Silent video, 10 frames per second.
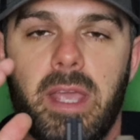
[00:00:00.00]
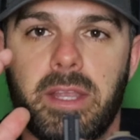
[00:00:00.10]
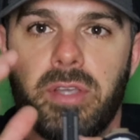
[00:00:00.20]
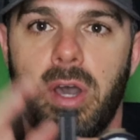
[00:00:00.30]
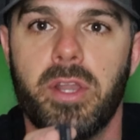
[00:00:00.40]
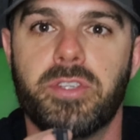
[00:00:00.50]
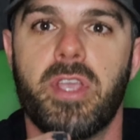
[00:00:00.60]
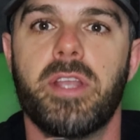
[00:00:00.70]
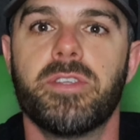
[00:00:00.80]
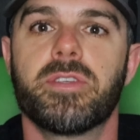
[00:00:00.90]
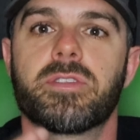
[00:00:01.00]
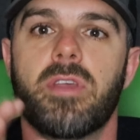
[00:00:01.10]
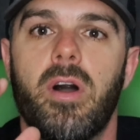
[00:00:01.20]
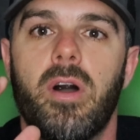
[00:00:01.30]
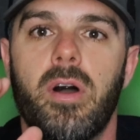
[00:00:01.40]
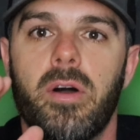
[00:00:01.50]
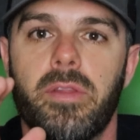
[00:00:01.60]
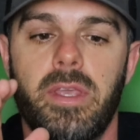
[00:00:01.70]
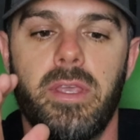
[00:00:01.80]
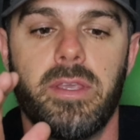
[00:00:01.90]
a ton of changes. All
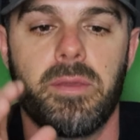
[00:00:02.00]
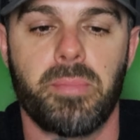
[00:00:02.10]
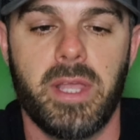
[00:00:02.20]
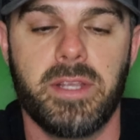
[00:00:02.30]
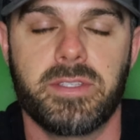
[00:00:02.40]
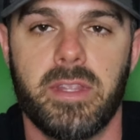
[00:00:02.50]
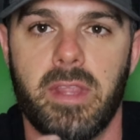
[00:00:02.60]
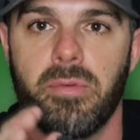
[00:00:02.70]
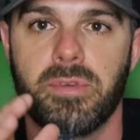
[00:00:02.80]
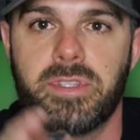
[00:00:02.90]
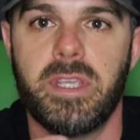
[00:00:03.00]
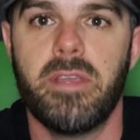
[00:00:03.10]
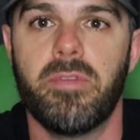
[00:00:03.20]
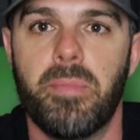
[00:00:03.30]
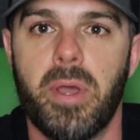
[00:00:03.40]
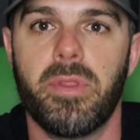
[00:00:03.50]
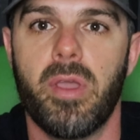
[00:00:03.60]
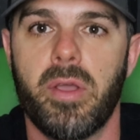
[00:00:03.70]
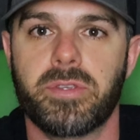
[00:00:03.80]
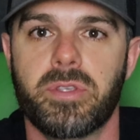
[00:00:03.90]
the complaints that they received about the
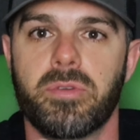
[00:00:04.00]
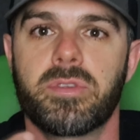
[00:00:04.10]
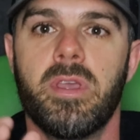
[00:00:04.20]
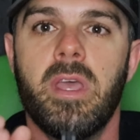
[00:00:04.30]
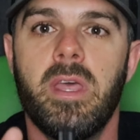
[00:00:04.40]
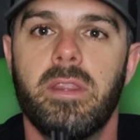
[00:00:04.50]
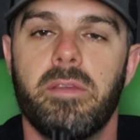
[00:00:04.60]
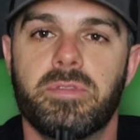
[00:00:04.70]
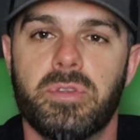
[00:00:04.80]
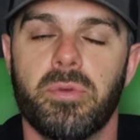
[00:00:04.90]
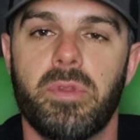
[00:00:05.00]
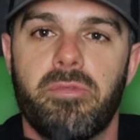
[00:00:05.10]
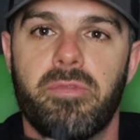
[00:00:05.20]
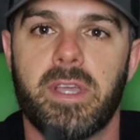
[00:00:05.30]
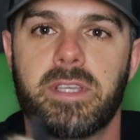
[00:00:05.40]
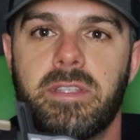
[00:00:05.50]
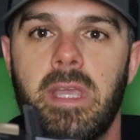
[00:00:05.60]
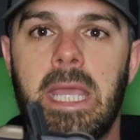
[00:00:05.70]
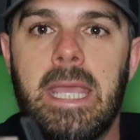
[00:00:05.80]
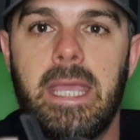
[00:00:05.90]
Arxos, they've certainly fixed
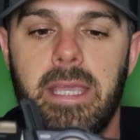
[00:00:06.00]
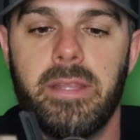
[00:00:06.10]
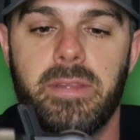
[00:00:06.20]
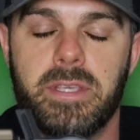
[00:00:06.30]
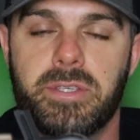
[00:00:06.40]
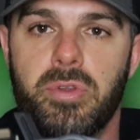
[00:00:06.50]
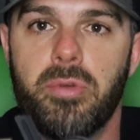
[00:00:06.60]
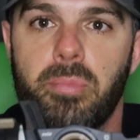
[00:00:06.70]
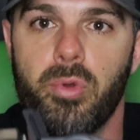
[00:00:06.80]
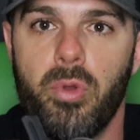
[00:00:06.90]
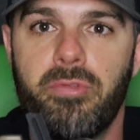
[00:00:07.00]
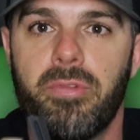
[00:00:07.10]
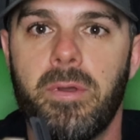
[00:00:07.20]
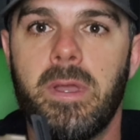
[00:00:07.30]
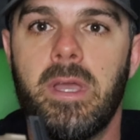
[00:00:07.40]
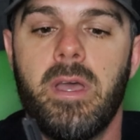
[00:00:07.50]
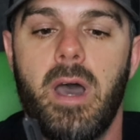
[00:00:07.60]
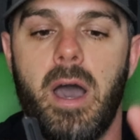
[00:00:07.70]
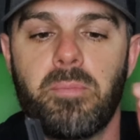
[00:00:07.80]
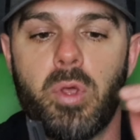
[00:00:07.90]
in this new Pruf.
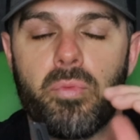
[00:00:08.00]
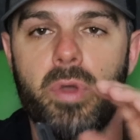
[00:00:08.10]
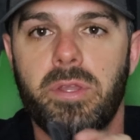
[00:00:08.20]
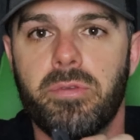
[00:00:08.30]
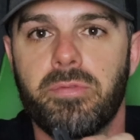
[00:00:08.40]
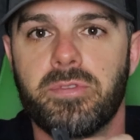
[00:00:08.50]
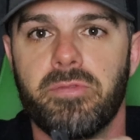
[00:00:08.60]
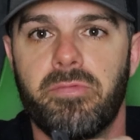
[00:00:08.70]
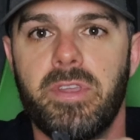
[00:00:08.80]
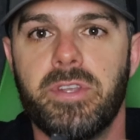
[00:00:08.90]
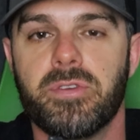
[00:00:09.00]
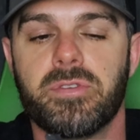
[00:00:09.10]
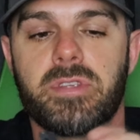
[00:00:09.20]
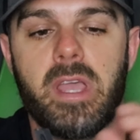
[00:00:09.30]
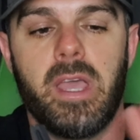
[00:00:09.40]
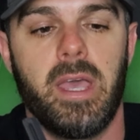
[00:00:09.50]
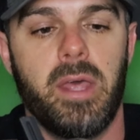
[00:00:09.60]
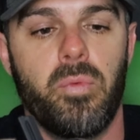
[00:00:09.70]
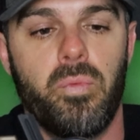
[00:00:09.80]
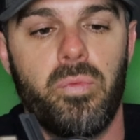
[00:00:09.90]
I'm going to run you through some features,
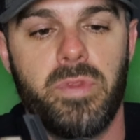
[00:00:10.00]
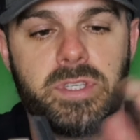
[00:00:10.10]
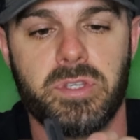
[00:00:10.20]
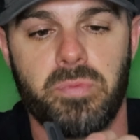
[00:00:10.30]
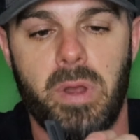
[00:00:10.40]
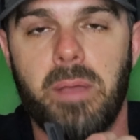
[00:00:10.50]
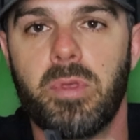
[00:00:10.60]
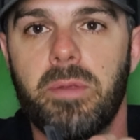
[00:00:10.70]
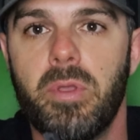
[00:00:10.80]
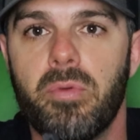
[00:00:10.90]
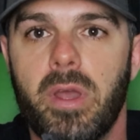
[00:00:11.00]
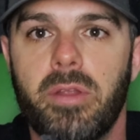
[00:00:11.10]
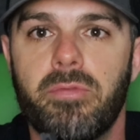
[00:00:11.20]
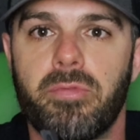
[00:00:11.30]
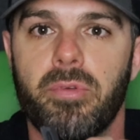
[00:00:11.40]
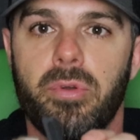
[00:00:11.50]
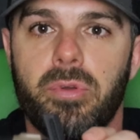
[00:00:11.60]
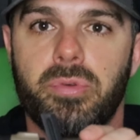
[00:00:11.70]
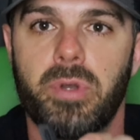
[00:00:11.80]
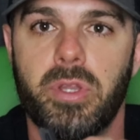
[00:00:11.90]
and this is what I'm going to be running
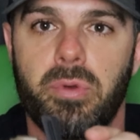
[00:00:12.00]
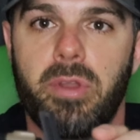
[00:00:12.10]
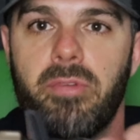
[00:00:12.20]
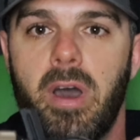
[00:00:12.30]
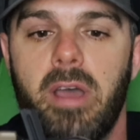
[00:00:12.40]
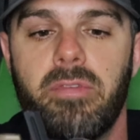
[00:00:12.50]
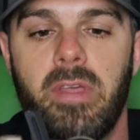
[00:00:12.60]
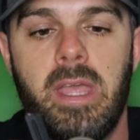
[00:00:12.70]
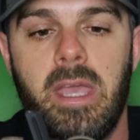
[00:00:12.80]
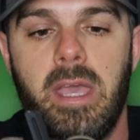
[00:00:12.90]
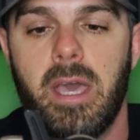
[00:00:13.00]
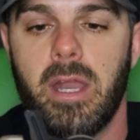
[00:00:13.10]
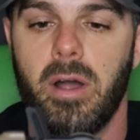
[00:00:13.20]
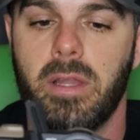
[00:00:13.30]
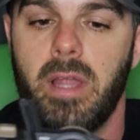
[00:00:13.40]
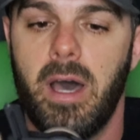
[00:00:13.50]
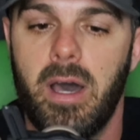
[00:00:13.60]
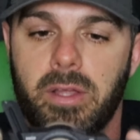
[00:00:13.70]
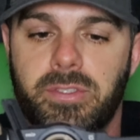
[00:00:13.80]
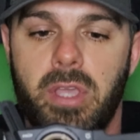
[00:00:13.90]
for 2025. And
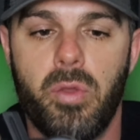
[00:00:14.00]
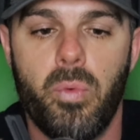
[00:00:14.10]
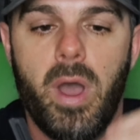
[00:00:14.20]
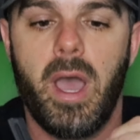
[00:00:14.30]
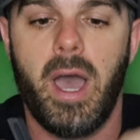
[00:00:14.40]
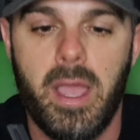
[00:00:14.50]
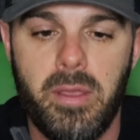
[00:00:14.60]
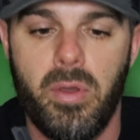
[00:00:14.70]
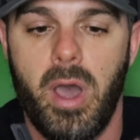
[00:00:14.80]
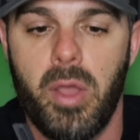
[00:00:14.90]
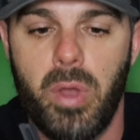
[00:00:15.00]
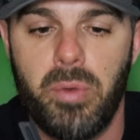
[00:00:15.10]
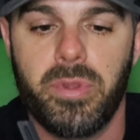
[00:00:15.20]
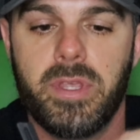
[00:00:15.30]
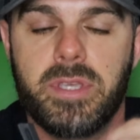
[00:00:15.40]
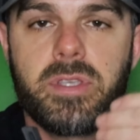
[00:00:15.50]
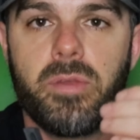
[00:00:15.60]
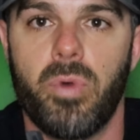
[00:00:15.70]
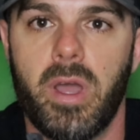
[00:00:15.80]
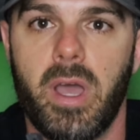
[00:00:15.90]
I'll tell you why I went with this
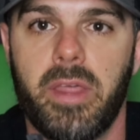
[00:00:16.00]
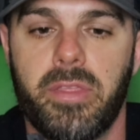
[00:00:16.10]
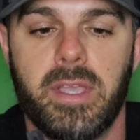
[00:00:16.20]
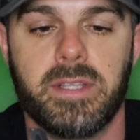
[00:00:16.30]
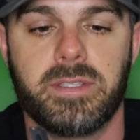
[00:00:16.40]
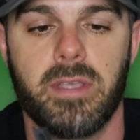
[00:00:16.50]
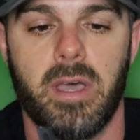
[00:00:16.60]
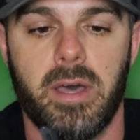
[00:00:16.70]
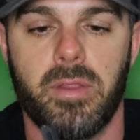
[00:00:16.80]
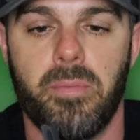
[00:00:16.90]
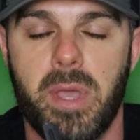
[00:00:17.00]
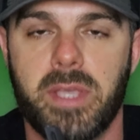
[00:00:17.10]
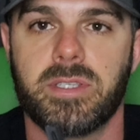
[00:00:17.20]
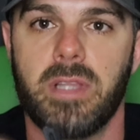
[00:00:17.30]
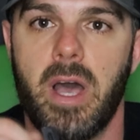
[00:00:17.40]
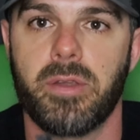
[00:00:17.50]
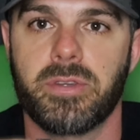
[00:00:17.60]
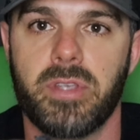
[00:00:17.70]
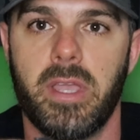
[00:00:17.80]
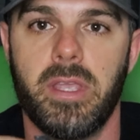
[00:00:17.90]
and why I think it's the best slider
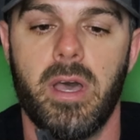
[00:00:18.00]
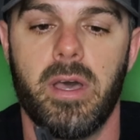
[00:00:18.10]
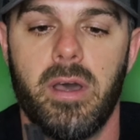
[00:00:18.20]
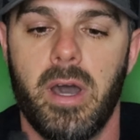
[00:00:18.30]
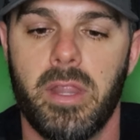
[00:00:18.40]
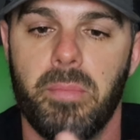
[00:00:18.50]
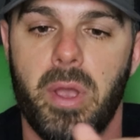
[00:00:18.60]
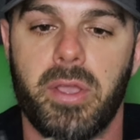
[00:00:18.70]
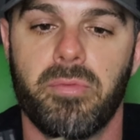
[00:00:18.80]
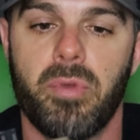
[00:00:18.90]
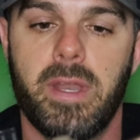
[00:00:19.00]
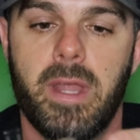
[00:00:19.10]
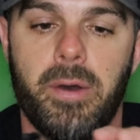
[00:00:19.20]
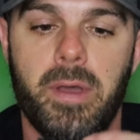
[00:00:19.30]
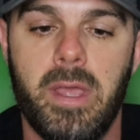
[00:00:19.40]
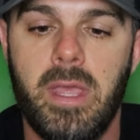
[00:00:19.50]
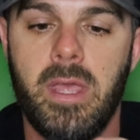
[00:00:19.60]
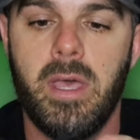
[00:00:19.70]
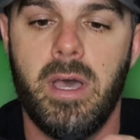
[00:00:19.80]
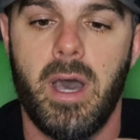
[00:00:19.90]
sight on the market right now.
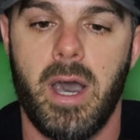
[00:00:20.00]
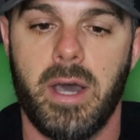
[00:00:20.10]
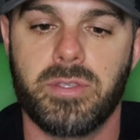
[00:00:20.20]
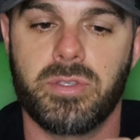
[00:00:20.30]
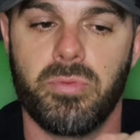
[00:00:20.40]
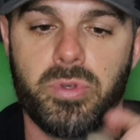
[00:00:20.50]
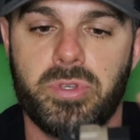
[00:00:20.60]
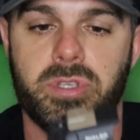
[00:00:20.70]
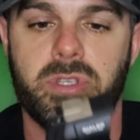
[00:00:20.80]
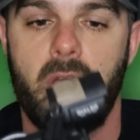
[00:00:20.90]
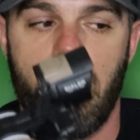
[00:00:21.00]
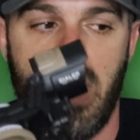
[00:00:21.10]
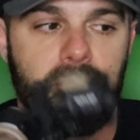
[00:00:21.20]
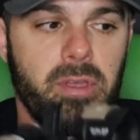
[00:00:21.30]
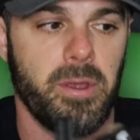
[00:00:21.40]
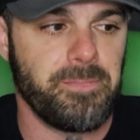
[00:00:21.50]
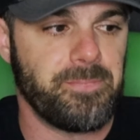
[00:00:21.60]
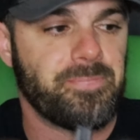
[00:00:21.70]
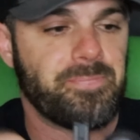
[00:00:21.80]
So we'll just start off here.